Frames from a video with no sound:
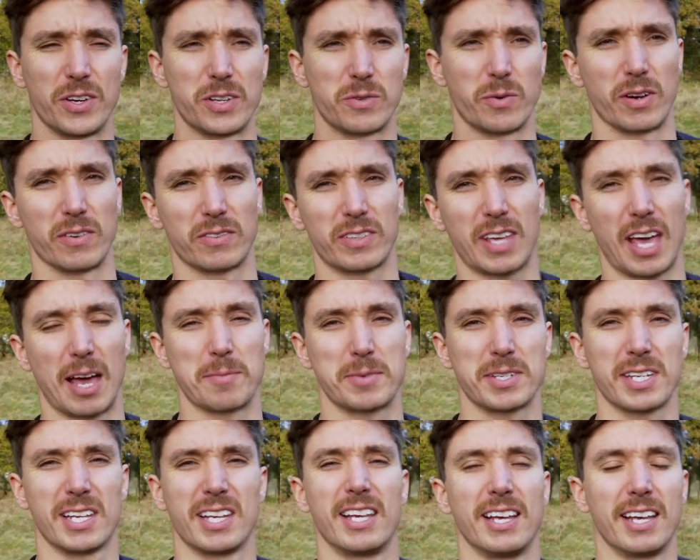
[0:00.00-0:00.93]
is when I've
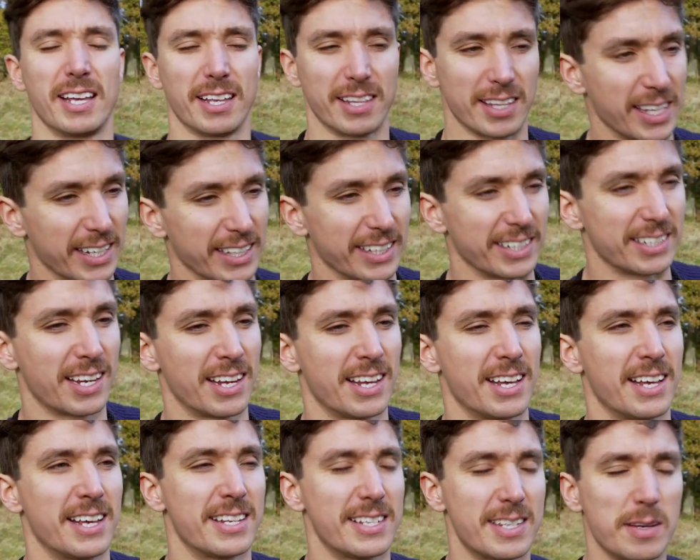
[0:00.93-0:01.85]
kept things
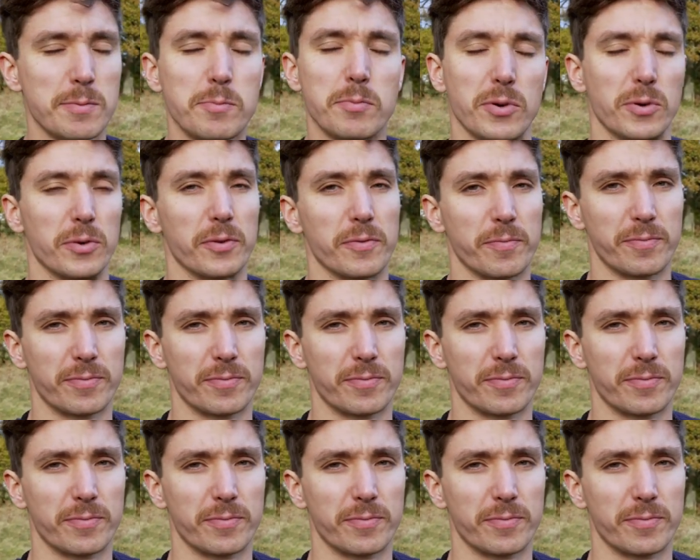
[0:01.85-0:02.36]
simple.